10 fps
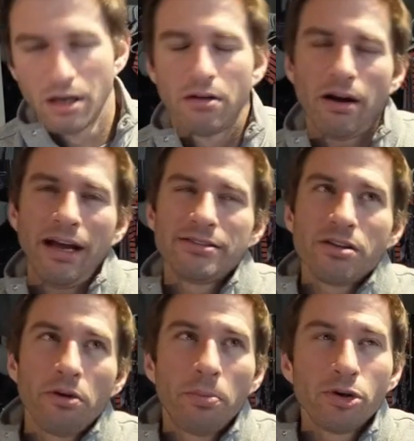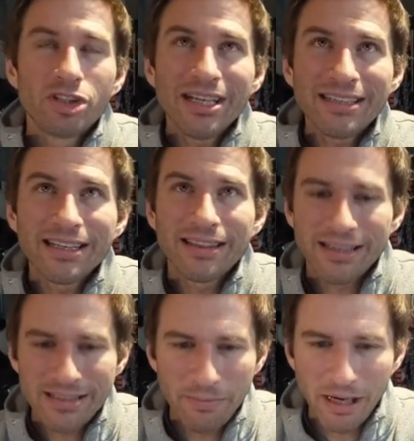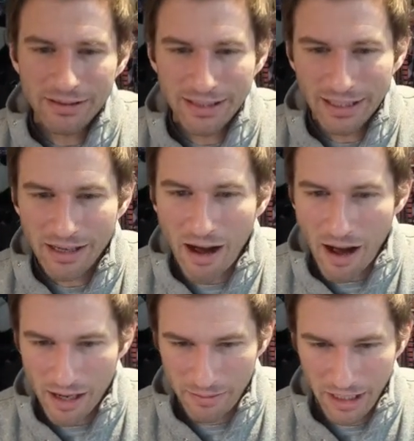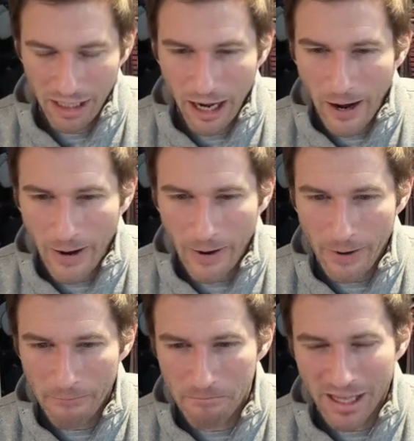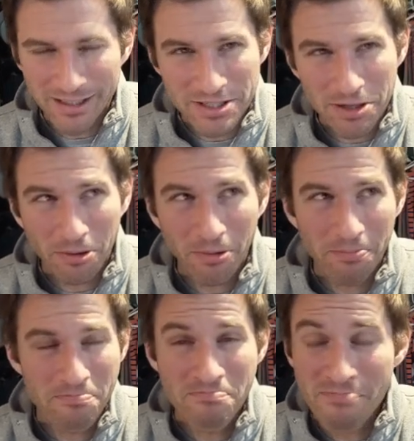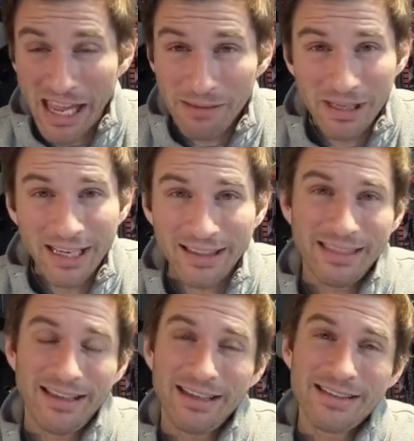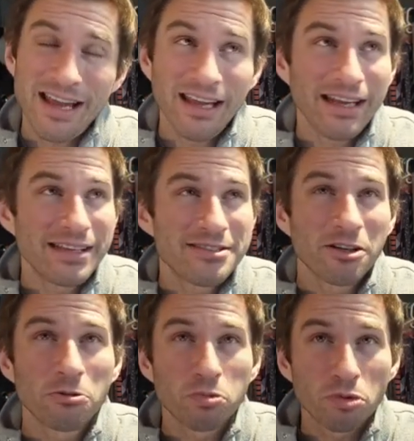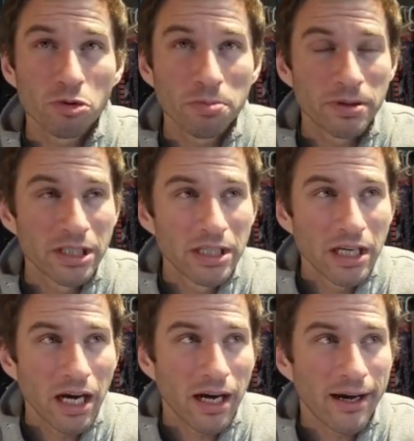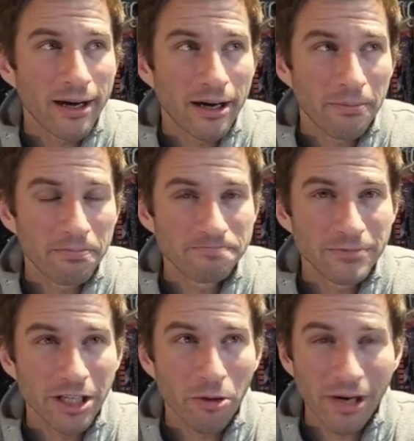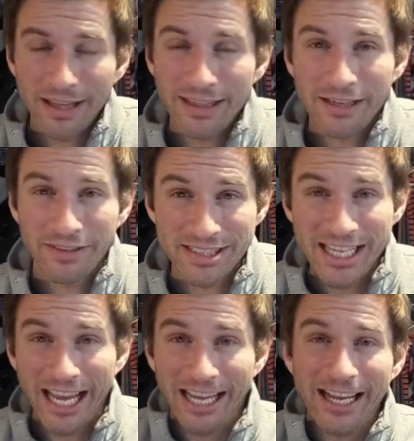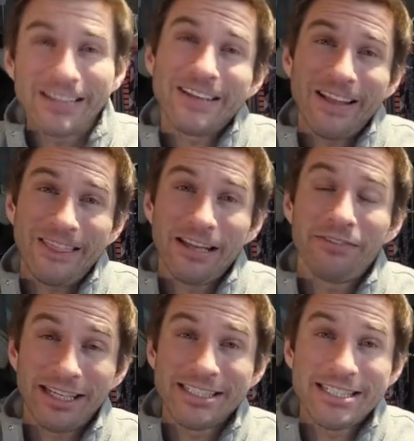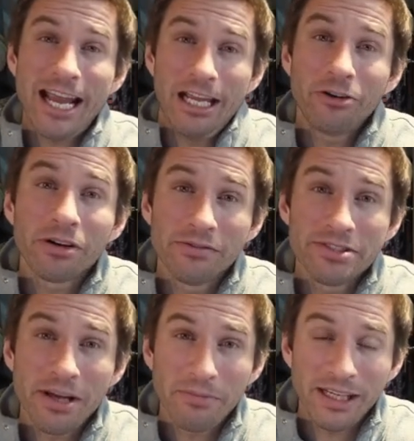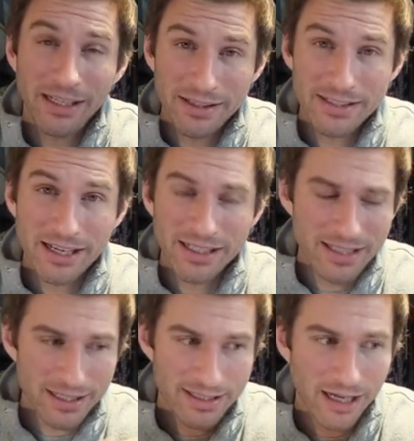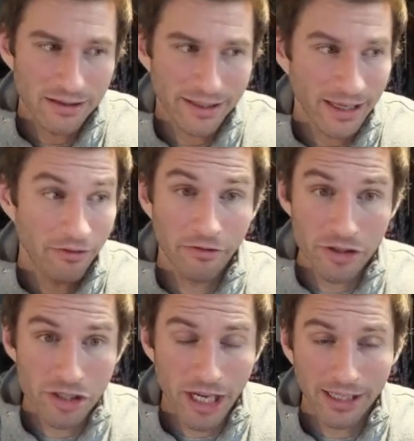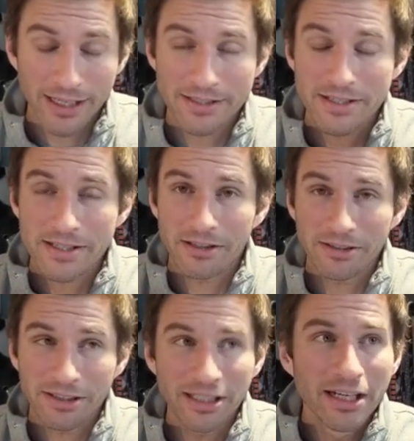right? So they're predicting things about the economy. And so maybe a think tank is a group. When I think of a tank, I think of a container of something in this context, not like a fish tank necessarily,